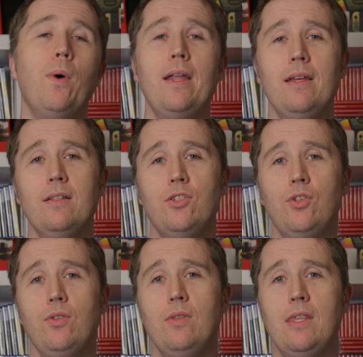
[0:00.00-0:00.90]
went
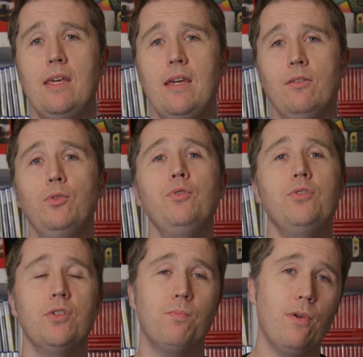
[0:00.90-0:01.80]
into the
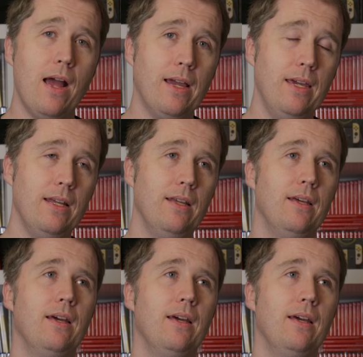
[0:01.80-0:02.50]
loser's bracket,